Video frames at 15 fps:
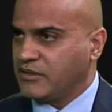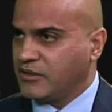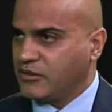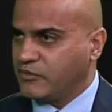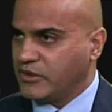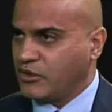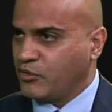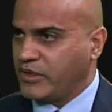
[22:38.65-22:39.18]

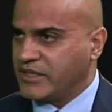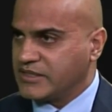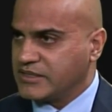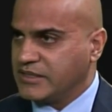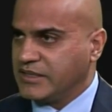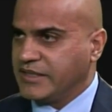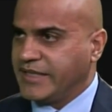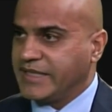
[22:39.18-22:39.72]
requests
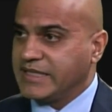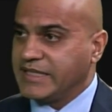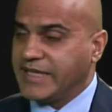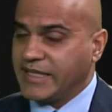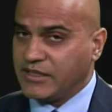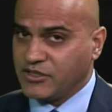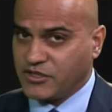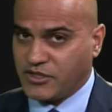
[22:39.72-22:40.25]
and get in
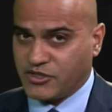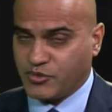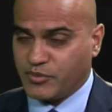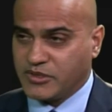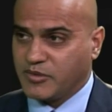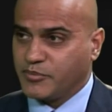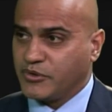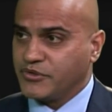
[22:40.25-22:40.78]
touch with the
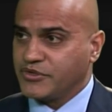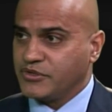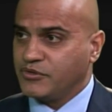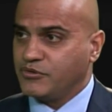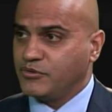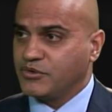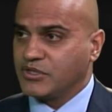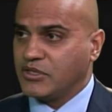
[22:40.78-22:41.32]
person
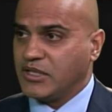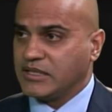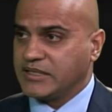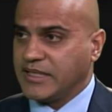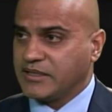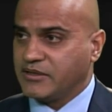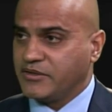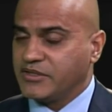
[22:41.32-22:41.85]
who's
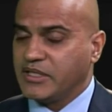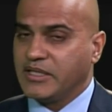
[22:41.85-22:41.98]
contacted us